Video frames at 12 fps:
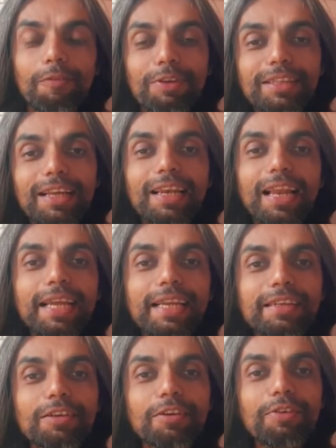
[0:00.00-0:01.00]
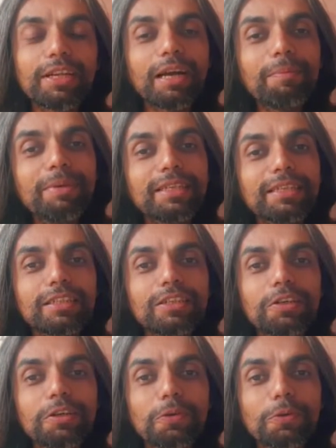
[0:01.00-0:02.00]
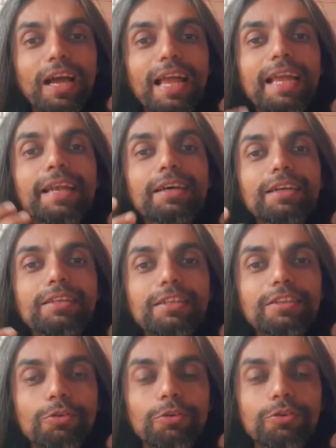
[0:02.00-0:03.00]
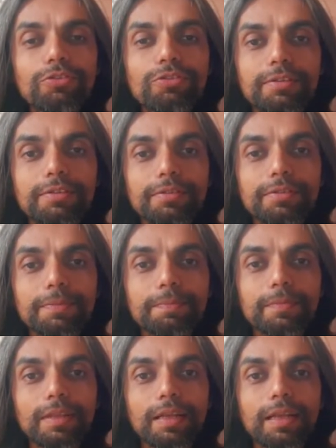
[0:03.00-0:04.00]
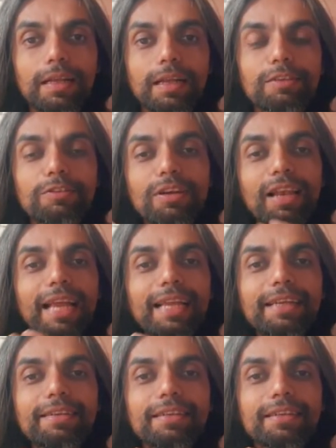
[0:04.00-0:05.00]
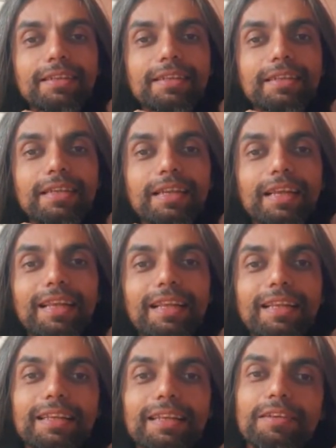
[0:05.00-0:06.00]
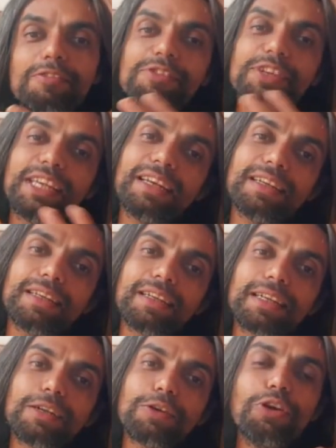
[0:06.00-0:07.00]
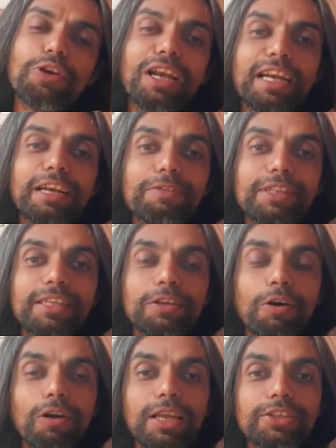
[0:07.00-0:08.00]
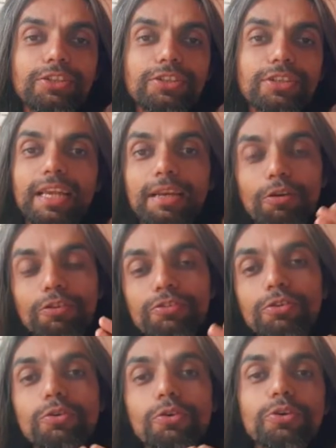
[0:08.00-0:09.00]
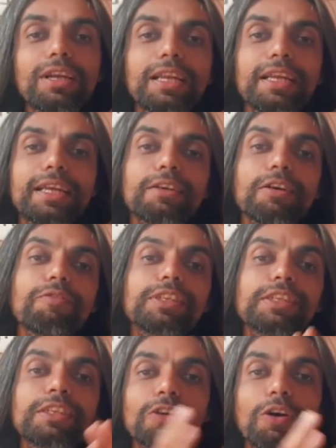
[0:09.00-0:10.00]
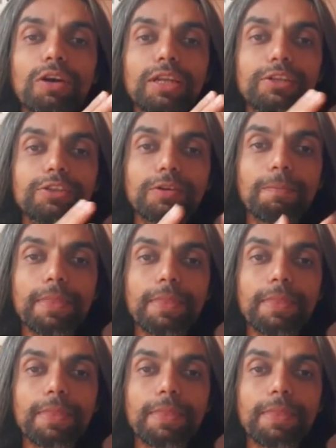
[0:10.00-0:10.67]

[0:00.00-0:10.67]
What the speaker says: With the light, we come here to the energy sources. So light, we can correlate with the knowledge and also correlate with the knowledge.